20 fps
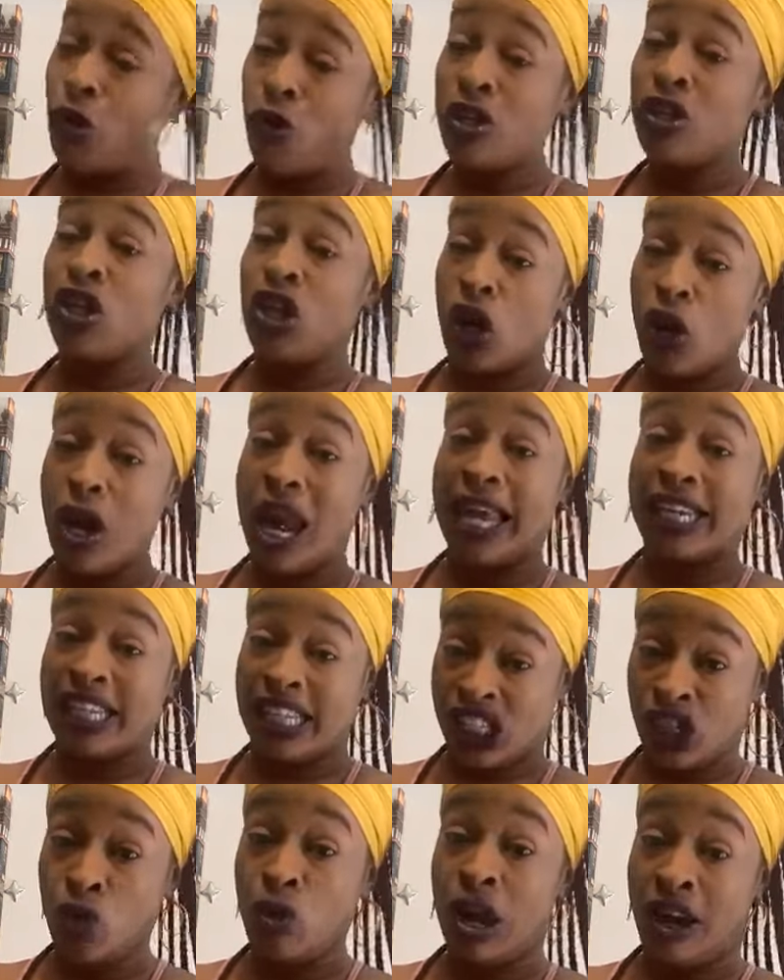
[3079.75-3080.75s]
Don't you know you
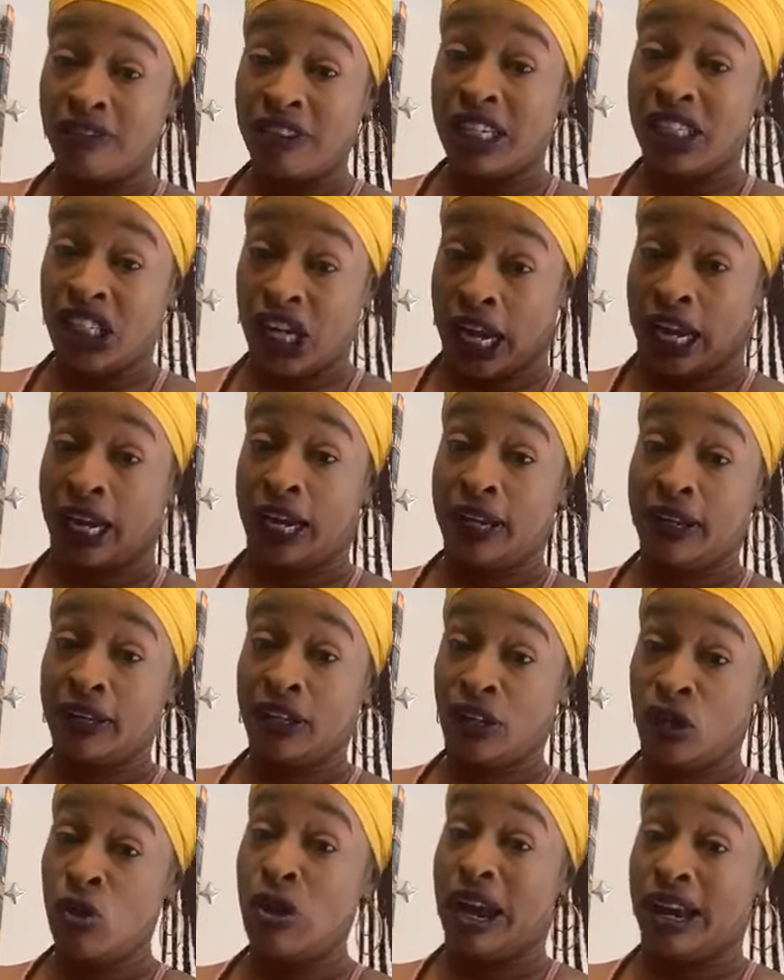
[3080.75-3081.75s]
like the you love the jerk.
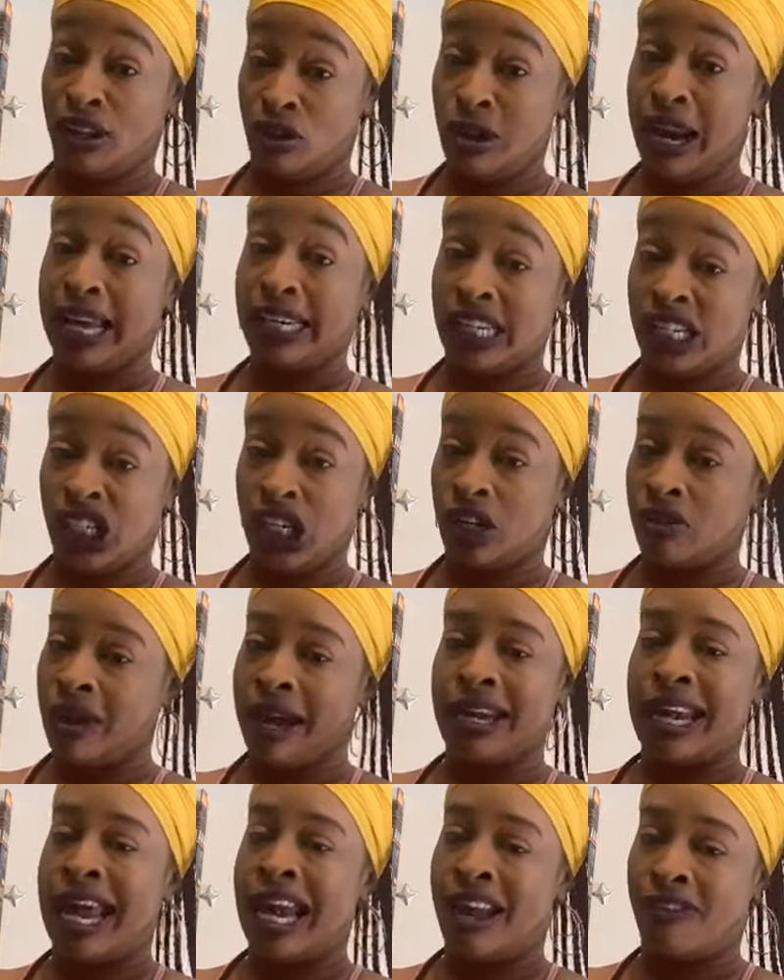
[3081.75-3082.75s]
You like you like the
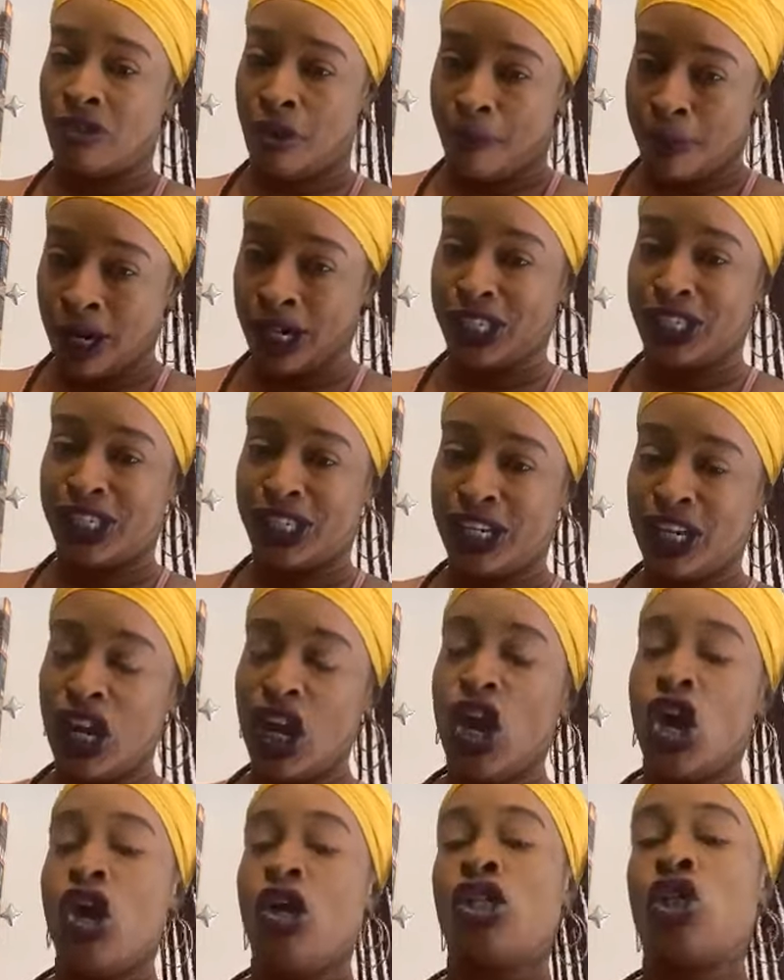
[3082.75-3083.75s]
jerk, right and I love the boys.
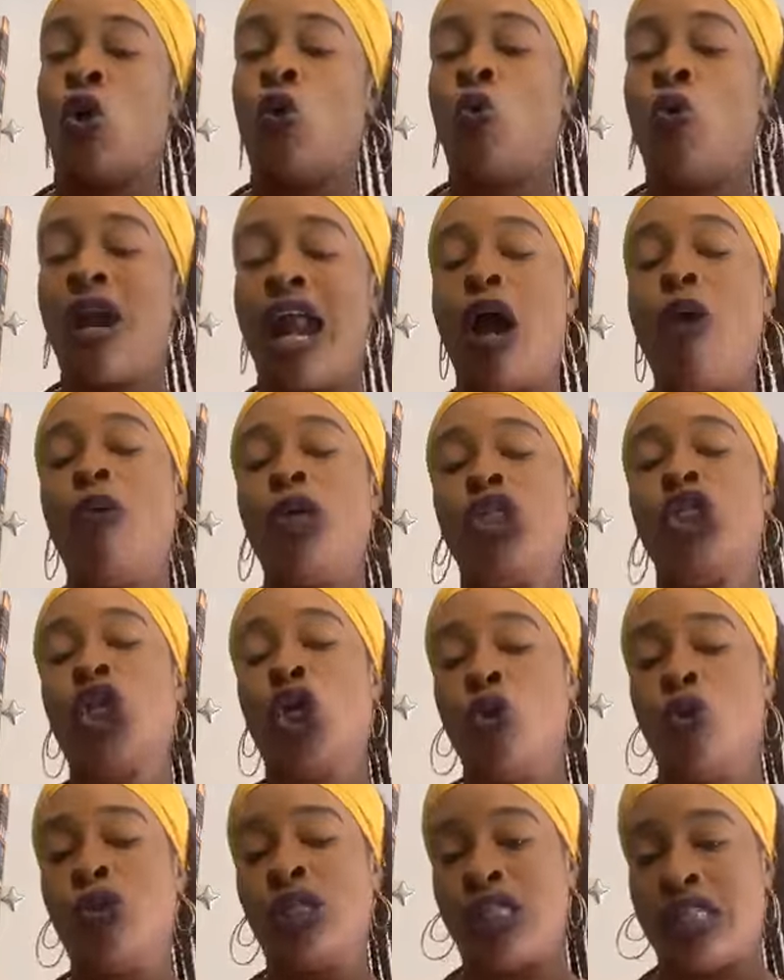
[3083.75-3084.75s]
So what I will
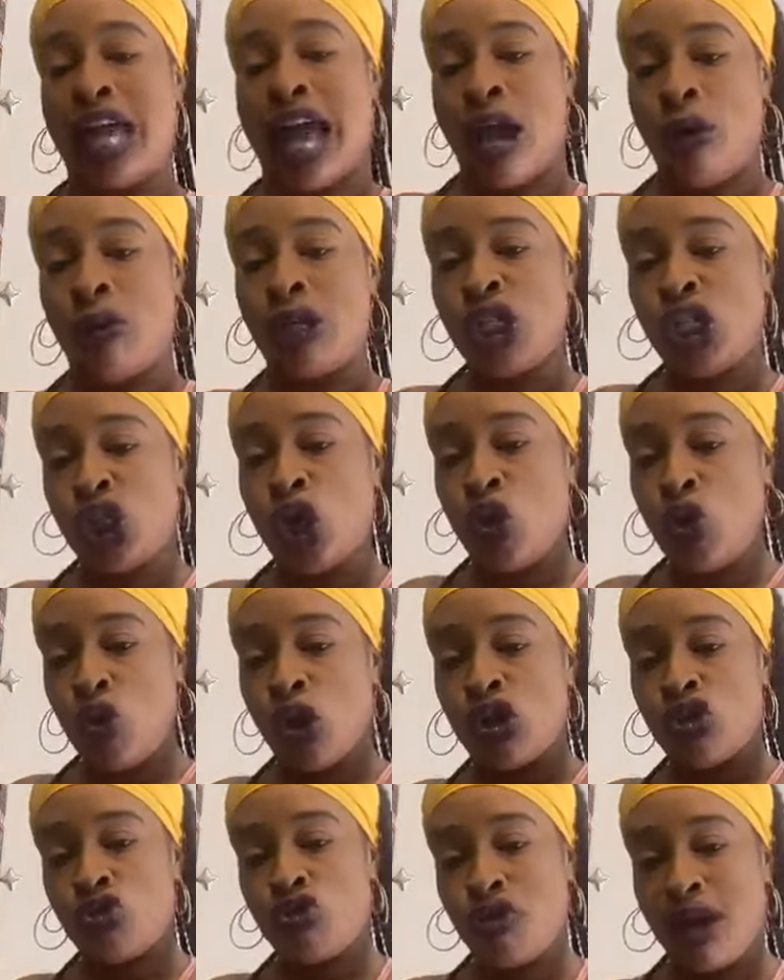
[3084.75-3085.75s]
show you is I will
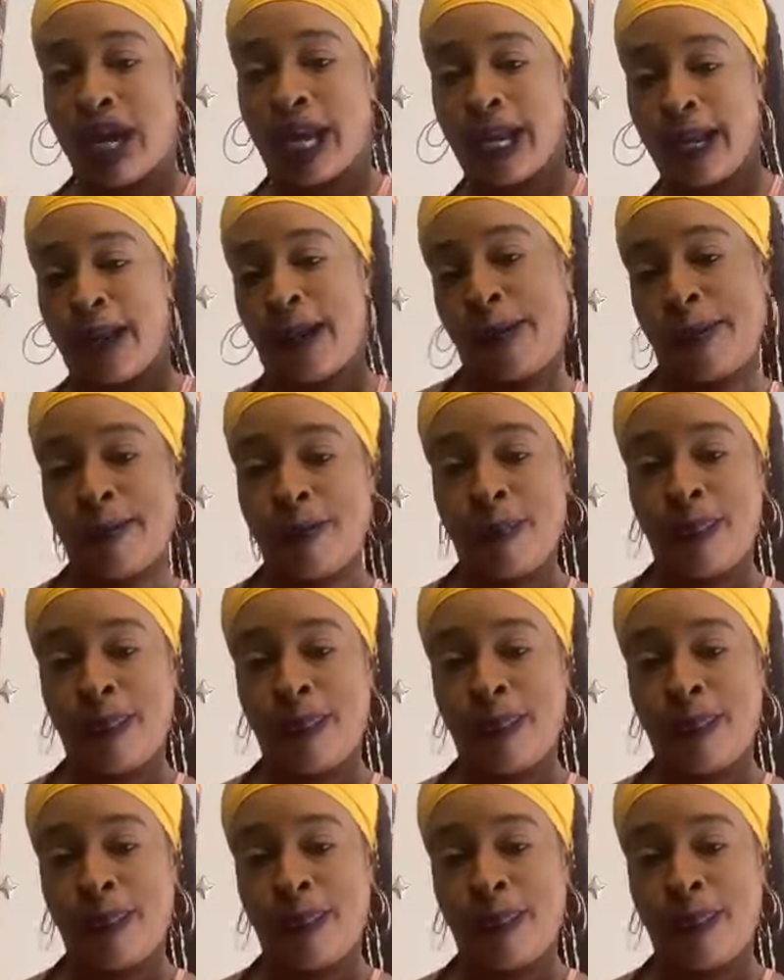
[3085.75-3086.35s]
show you a trick.